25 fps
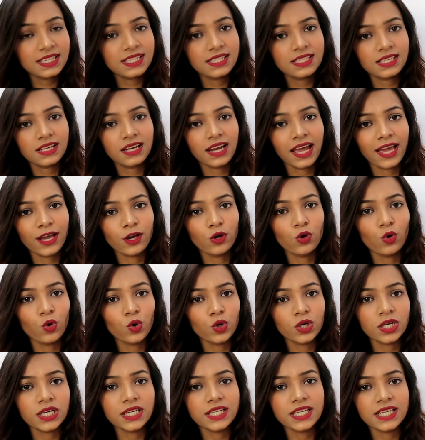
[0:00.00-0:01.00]
this like
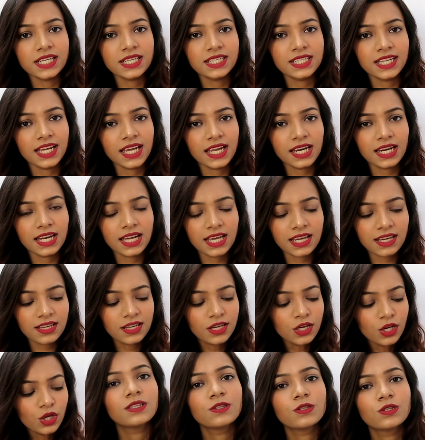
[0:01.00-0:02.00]
gold
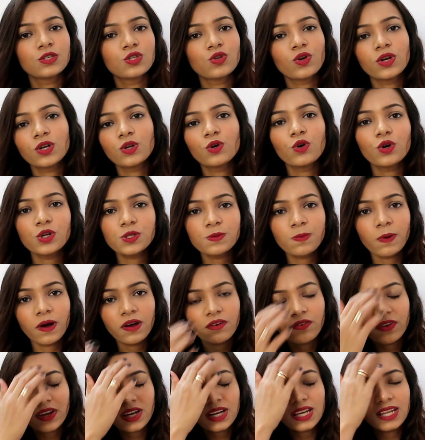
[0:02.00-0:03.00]
detailing, so it goes
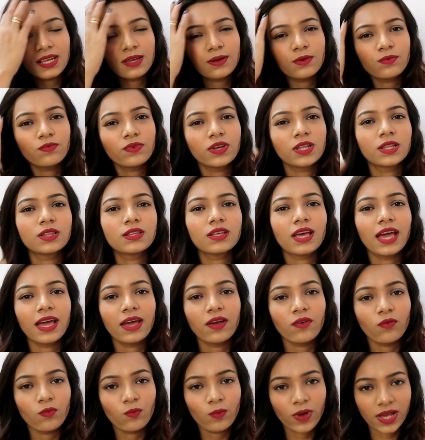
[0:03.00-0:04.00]
perfectly with
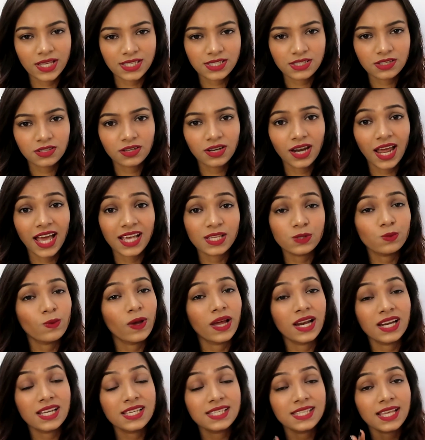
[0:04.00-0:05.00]
Western as
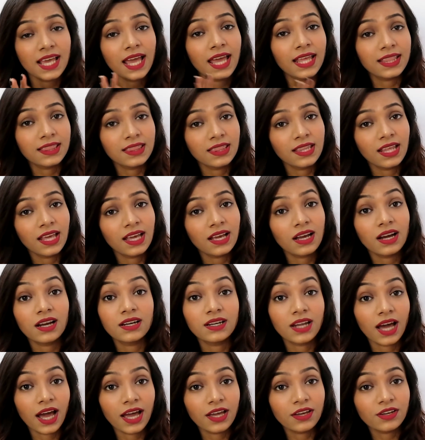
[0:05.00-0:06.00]
well as ethnic
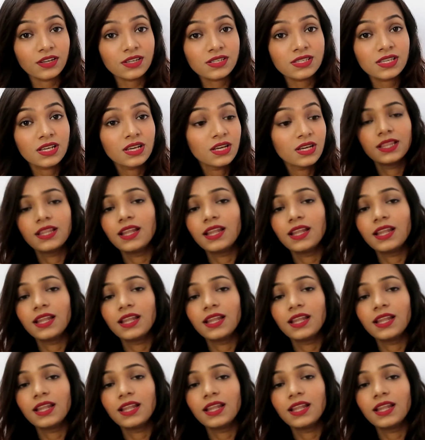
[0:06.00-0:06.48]
attires.